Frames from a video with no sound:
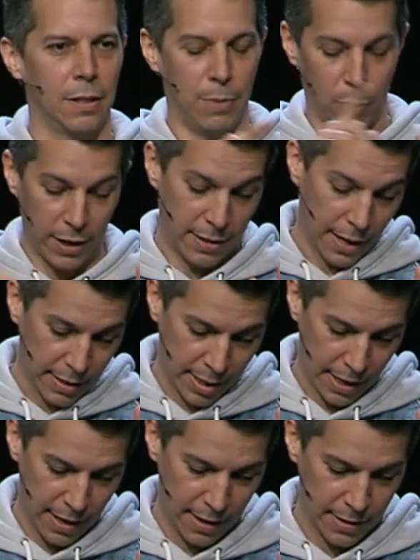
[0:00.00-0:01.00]
But what it does
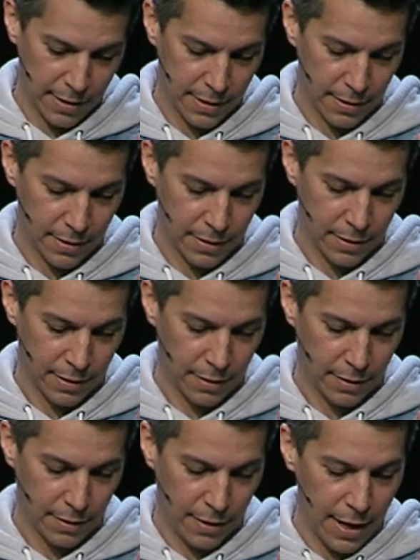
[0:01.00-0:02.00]
say is,
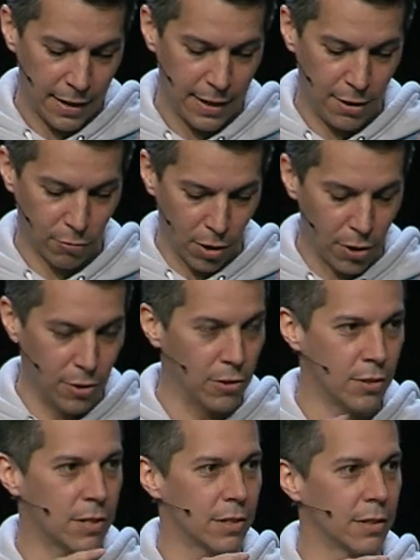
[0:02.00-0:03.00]
then he
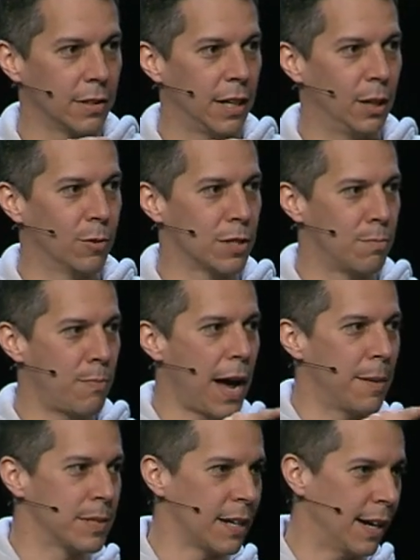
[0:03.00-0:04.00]
rose and was
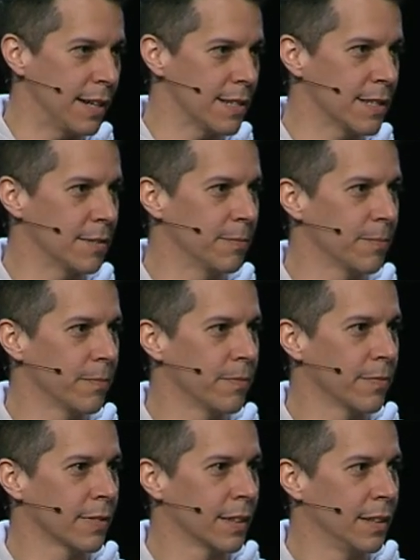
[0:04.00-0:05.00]
baptized.
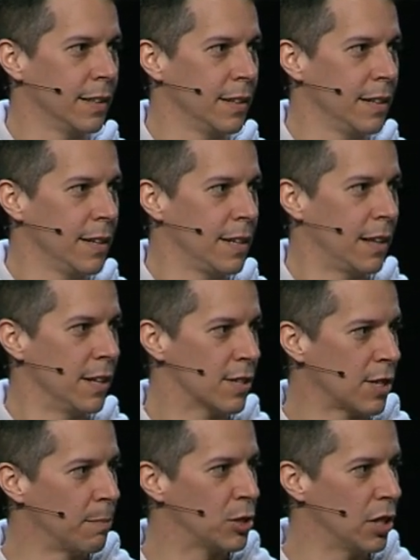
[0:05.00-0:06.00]
Now the
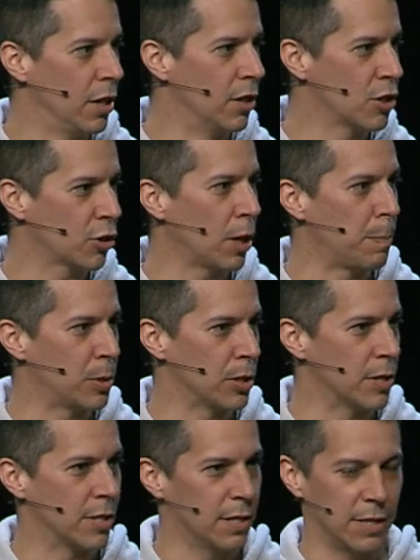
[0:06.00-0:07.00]
assumption in the
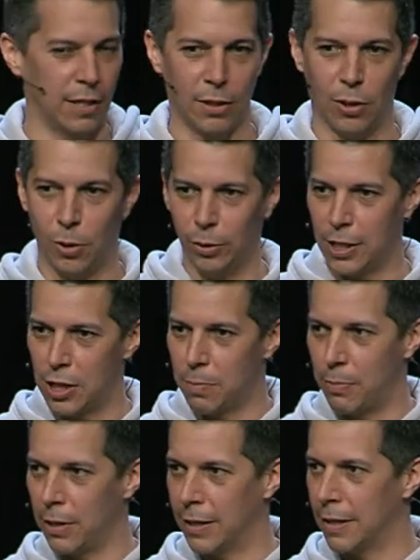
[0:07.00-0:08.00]
scriptures is that the Holy
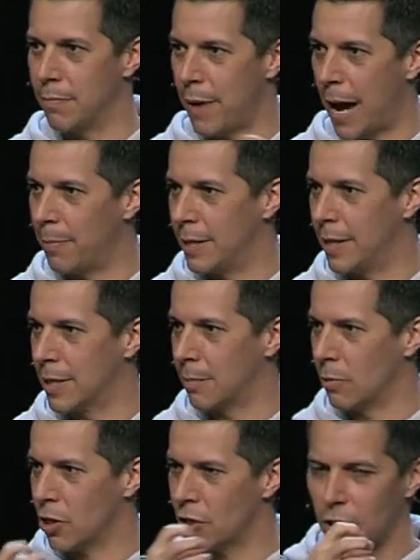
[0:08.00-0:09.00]
Spirit and
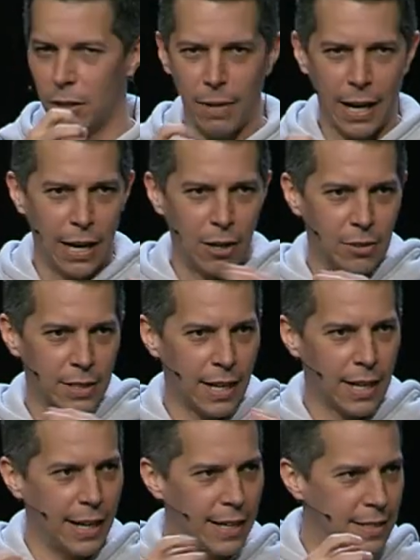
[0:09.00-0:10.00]
baptism are somehow
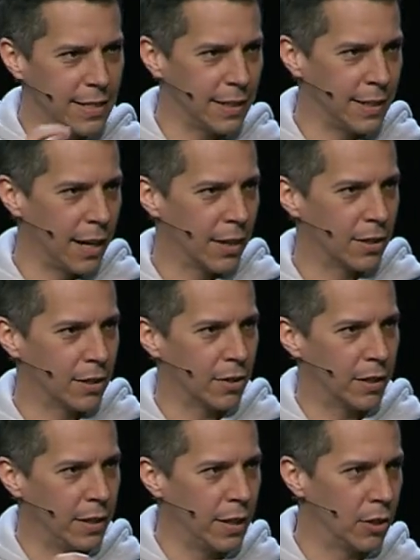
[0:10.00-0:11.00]
tied together
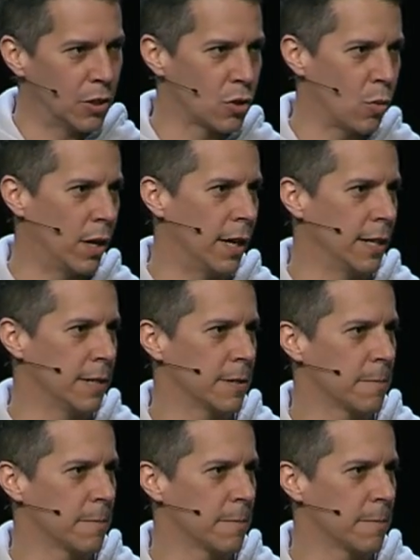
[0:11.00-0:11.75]
and intertwined.